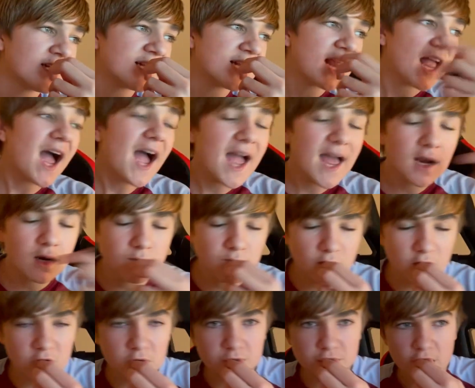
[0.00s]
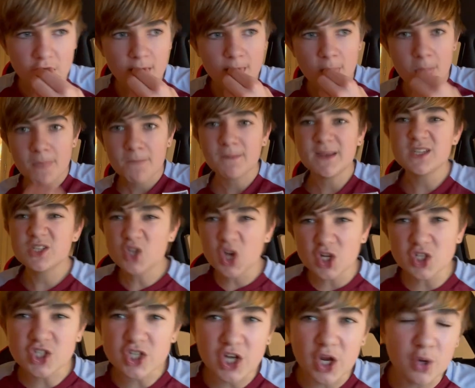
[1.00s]
at Elland Road. He's got
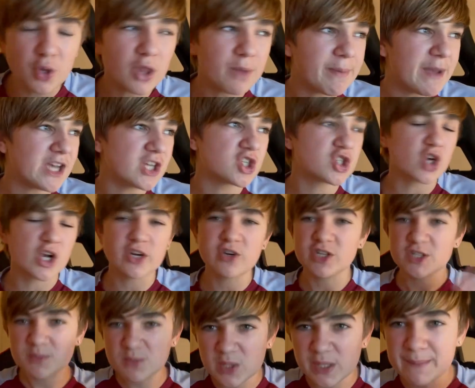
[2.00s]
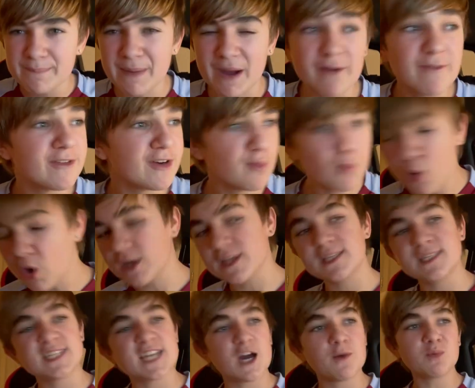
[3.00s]
to know who the better striker is between Bamford and
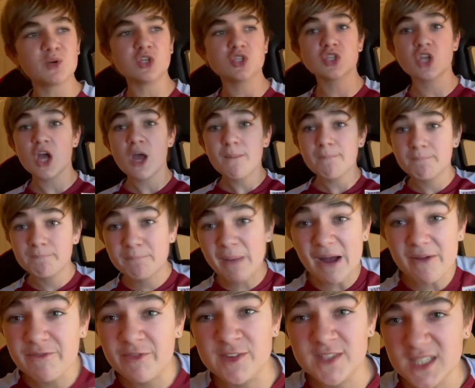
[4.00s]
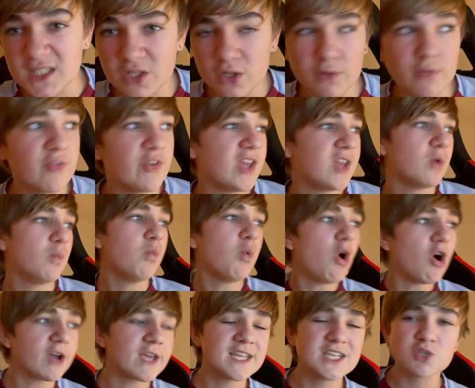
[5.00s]
Watkins now because Bamford did nothing.
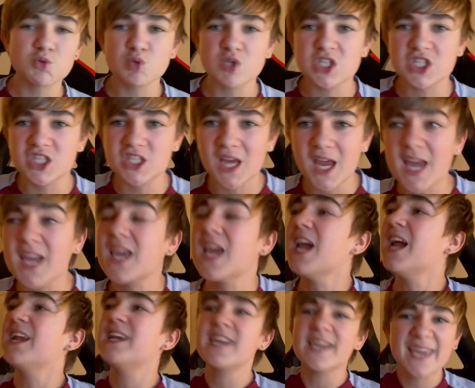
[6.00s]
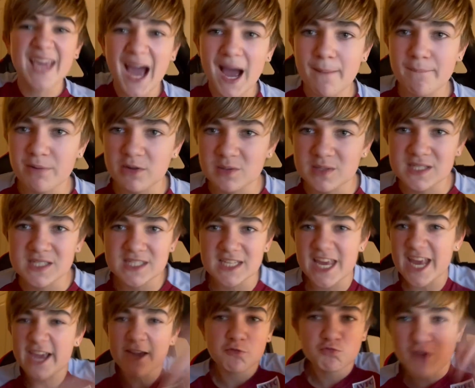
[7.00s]
Watkins was sick. Nakamba was
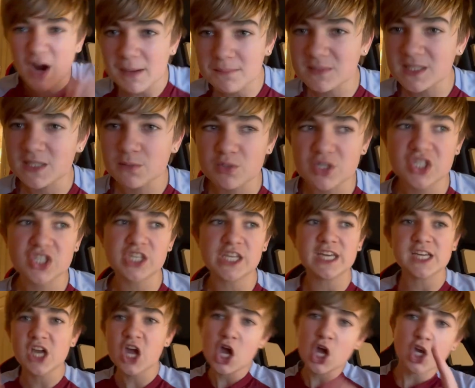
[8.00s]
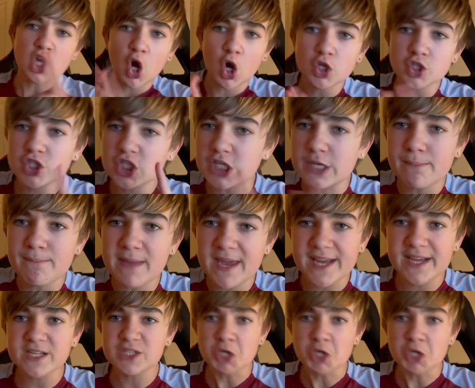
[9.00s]
sick. Ramsey was sick. Konza Mings,